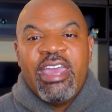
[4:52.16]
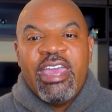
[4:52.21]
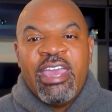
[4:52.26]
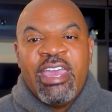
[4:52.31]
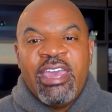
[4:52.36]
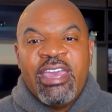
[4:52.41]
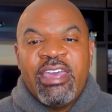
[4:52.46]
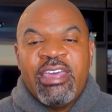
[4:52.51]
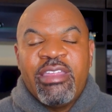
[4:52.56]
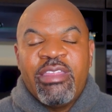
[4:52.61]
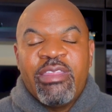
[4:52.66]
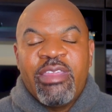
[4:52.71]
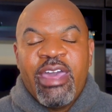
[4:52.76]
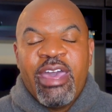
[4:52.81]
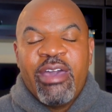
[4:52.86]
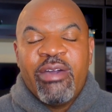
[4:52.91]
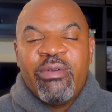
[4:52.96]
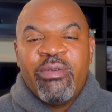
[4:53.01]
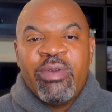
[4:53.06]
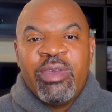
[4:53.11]
and
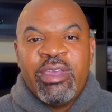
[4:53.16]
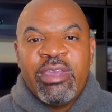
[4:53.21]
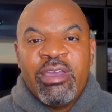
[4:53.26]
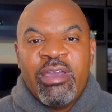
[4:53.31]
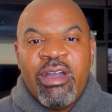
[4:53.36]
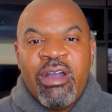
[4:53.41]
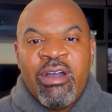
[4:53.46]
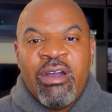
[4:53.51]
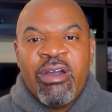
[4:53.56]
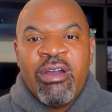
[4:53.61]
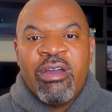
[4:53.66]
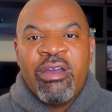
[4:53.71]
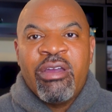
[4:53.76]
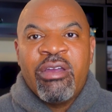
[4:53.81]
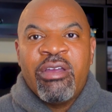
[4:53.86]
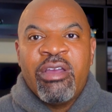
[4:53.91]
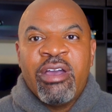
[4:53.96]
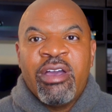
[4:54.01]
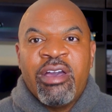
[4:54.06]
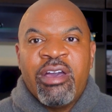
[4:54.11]
that we
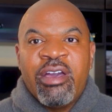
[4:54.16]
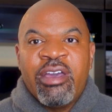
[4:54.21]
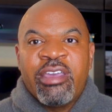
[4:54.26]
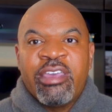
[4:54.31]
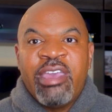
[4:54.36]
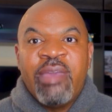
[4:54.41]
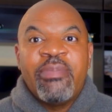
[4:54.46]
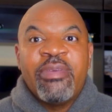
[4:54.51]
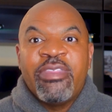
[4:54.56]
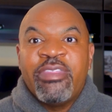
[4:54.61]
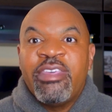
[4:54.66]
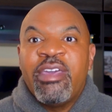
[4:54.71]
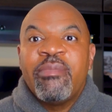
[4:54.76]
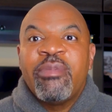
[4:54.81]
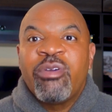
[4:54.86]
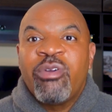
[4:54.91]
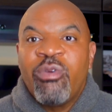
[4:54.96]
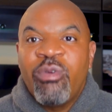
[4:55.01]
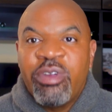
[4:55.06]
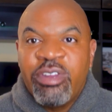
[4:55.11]
are uh, keeping them
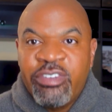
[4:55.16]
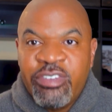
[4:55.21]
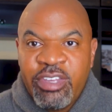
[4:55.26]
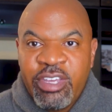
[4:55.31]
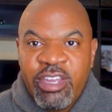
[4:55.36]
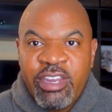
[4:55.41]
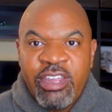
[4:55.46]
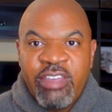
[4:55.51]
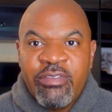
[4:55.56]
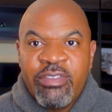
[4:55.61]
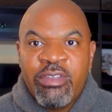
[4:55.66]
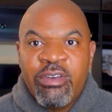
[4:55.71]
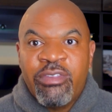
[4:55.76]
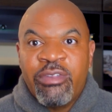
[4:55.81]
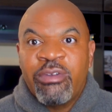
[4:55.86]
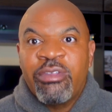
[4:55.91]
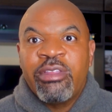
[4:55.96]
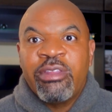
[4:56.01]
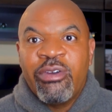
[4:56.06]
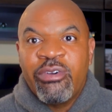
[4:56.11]
in quarantine even though
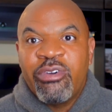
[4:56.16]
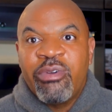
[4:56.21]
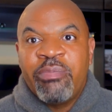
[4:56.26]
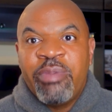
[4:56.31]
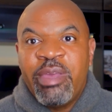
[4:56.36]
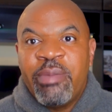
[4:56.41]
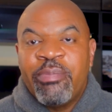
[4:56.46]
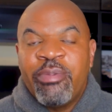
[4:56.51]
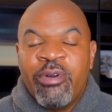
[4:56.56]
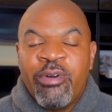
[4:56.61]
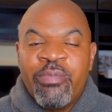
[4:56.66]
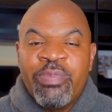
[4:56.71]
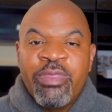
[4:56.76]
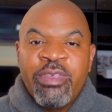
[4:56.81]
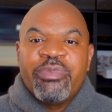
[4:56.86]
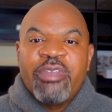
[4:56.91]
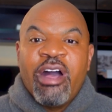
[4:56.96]
they're the local people.